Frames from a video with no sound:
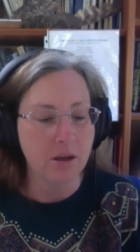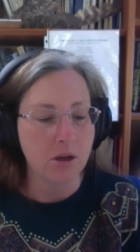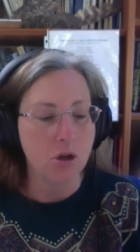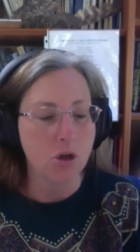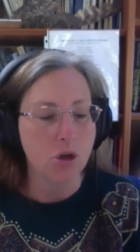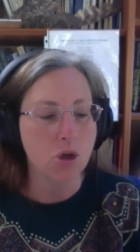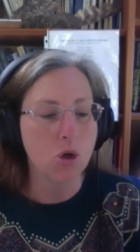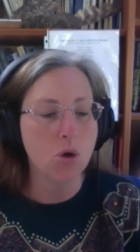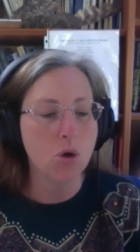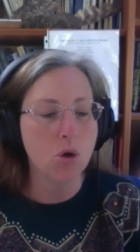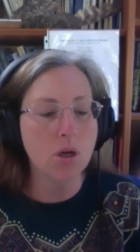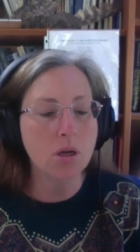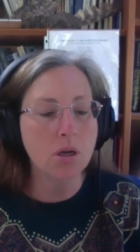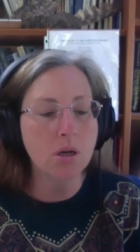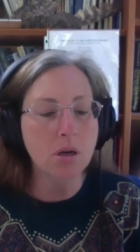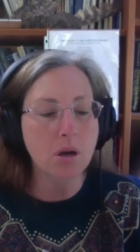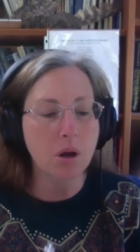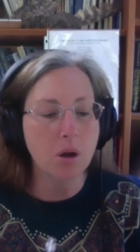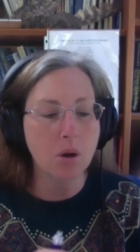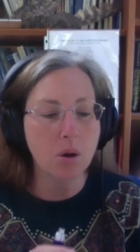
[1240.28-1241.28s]
You're going to
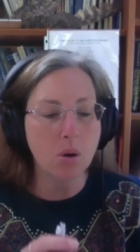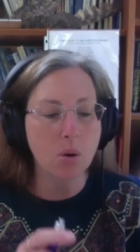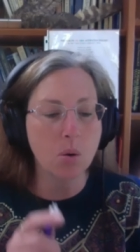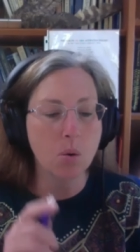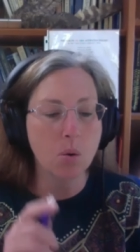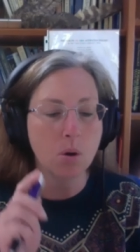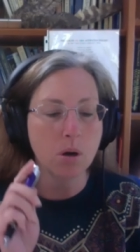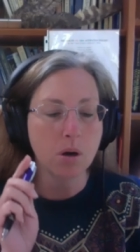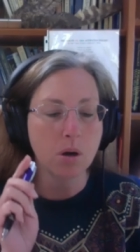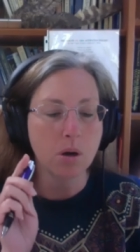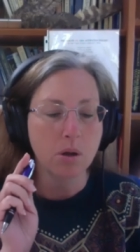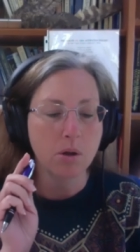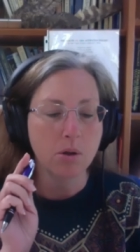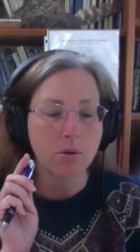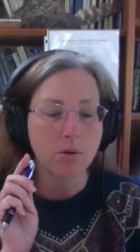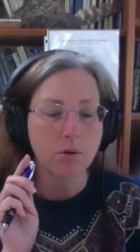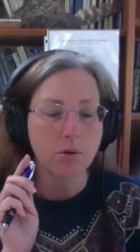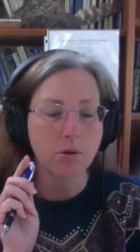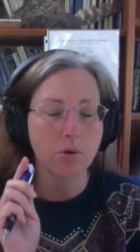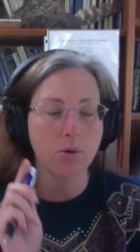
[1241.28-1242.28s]
know
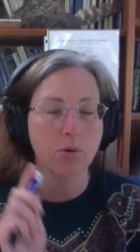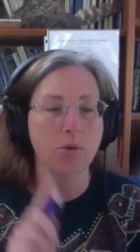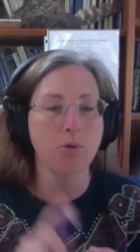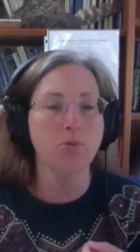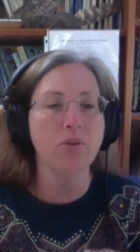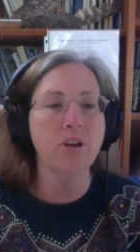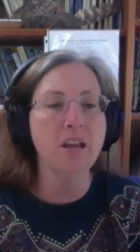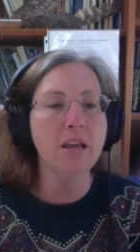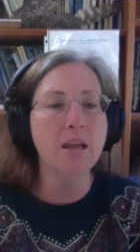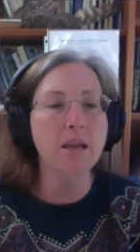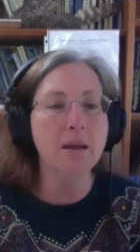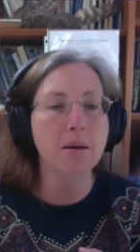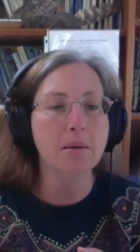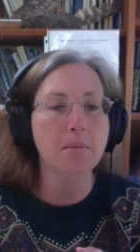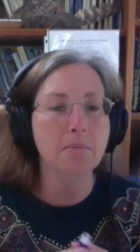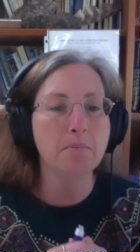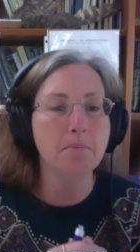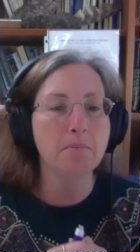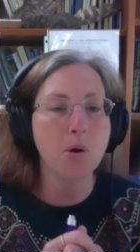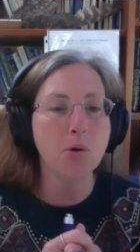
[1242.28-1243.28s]
your 3
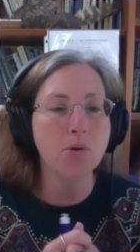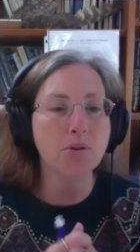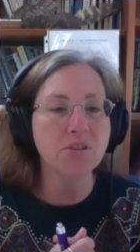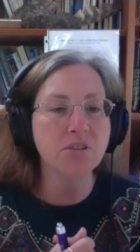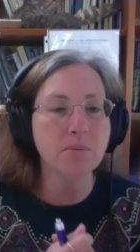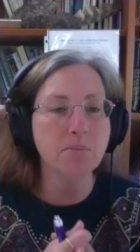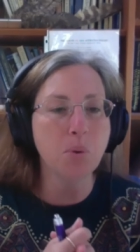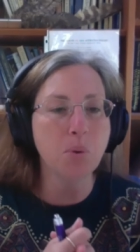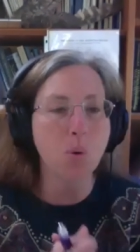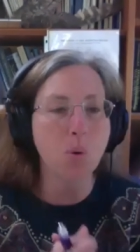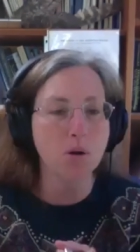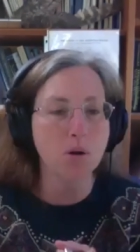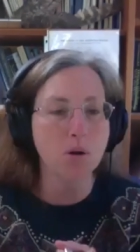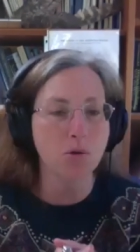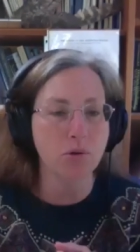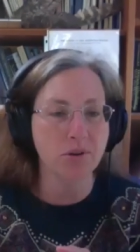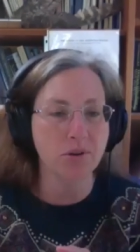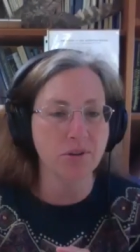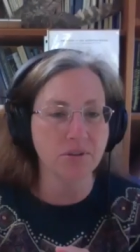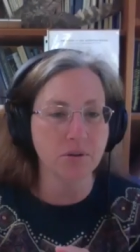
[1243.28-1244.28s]
most important
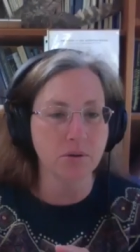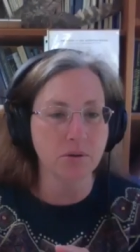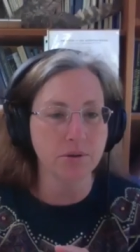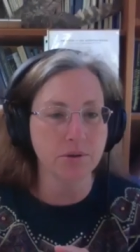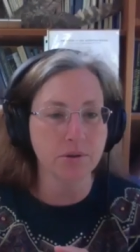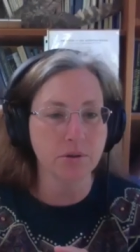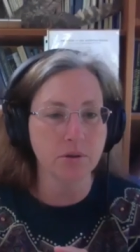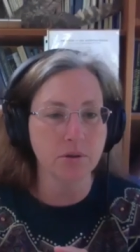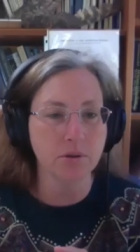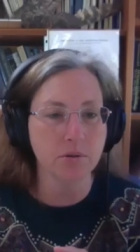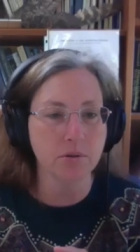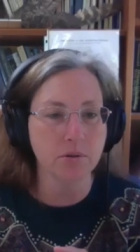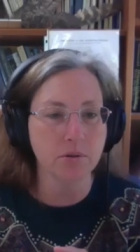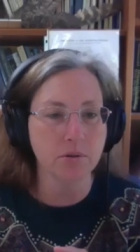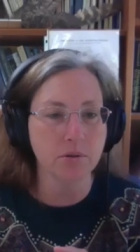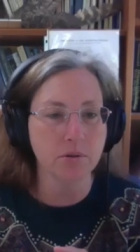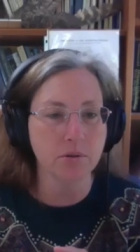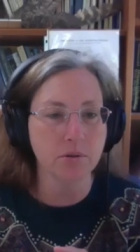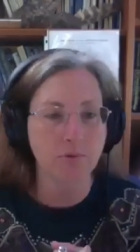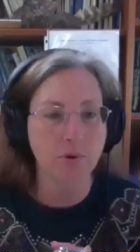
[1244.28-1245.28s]
crystals
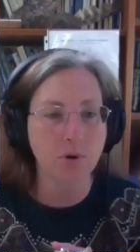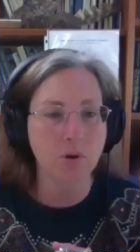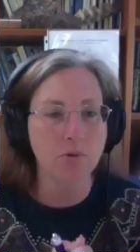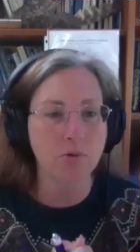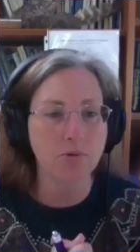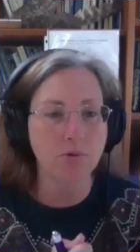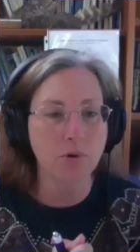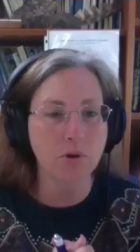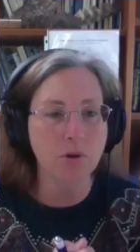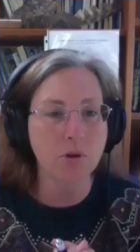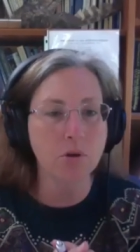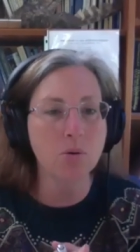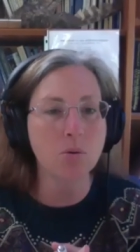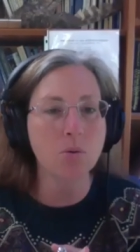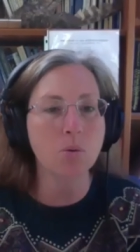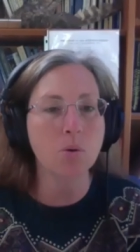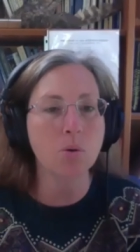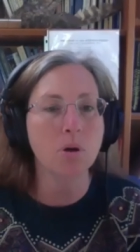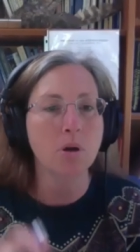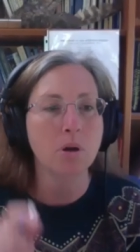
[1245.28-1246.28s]
for
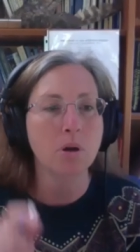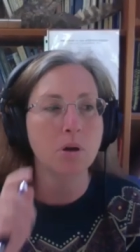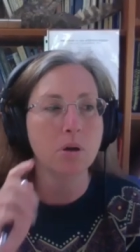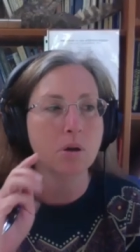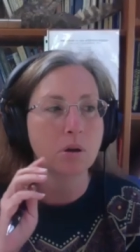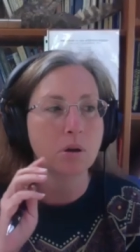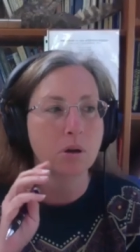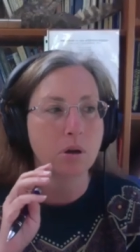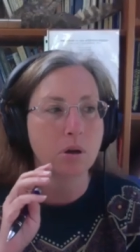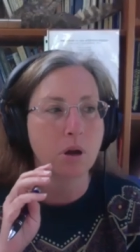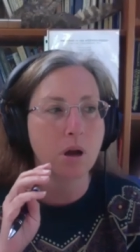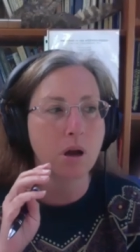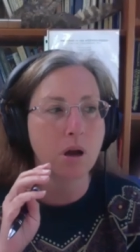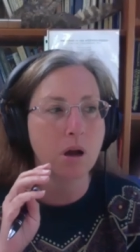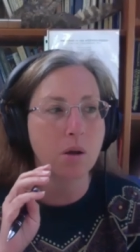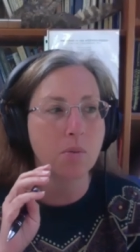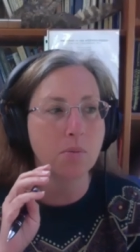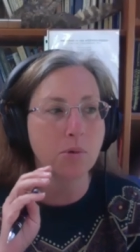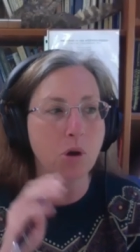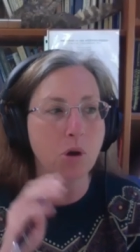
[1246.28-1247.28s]
you
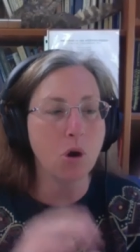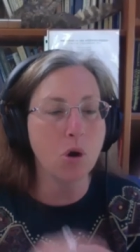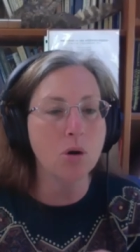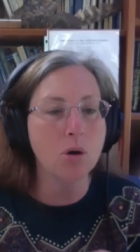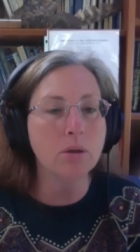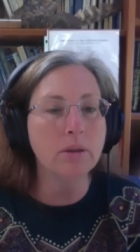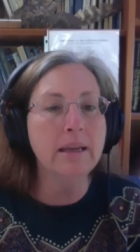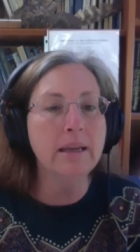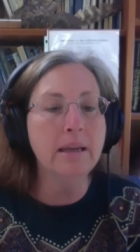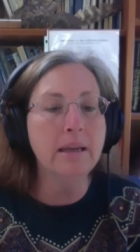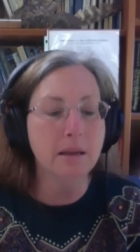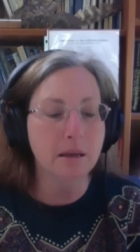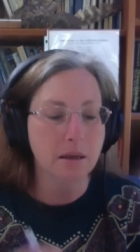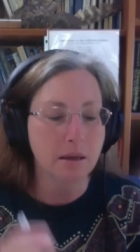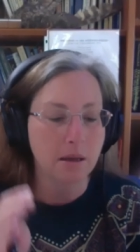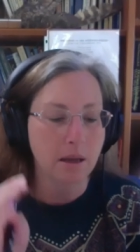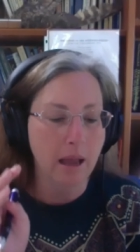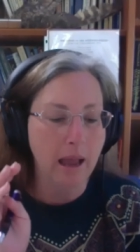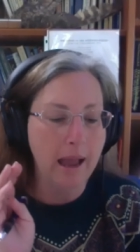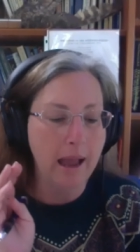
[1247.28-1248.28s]
currently,
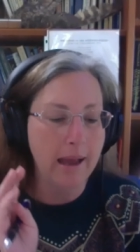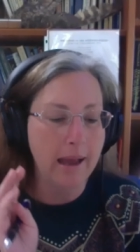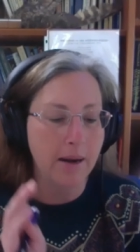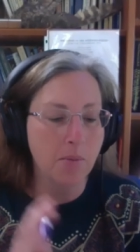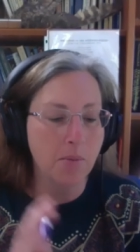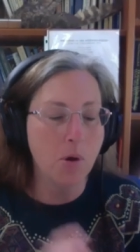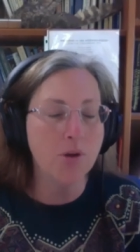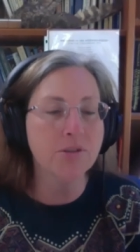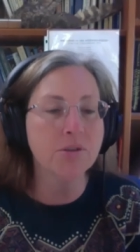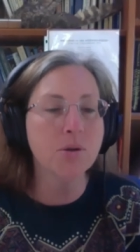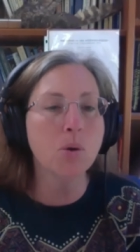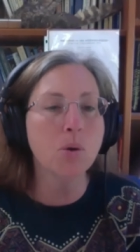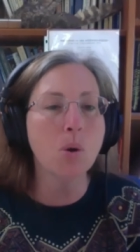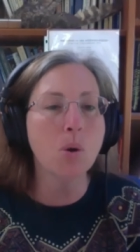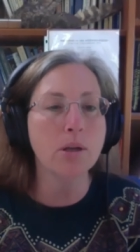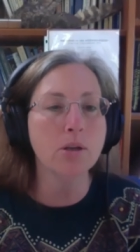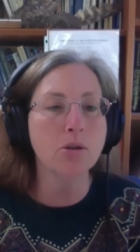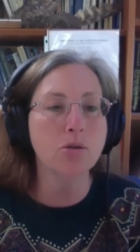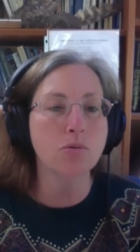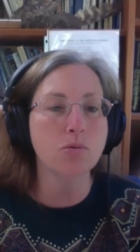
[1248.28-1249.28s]
and I'm also
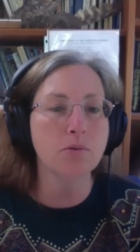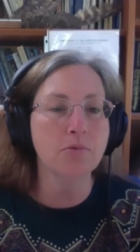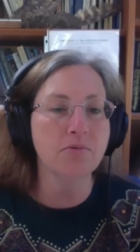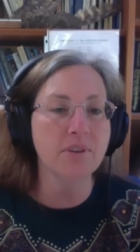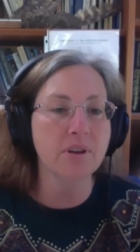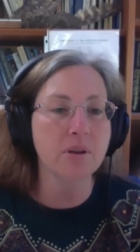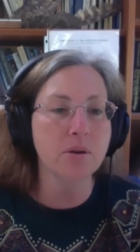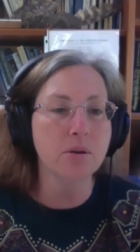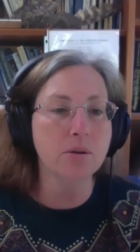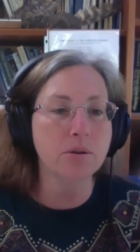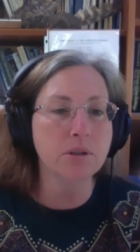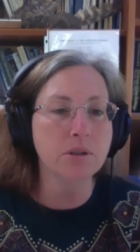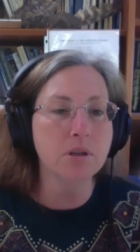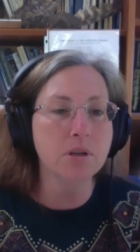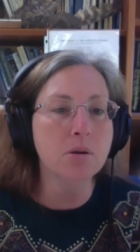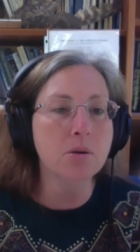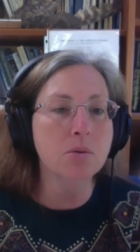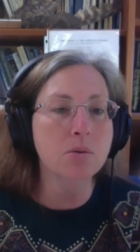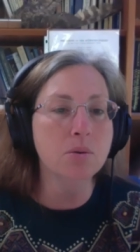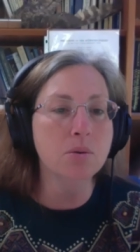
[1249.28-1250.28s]
going to reveal to
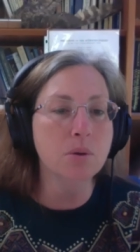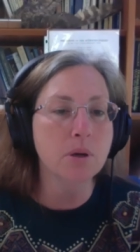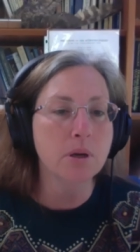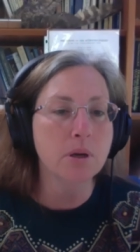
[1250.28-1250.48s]
you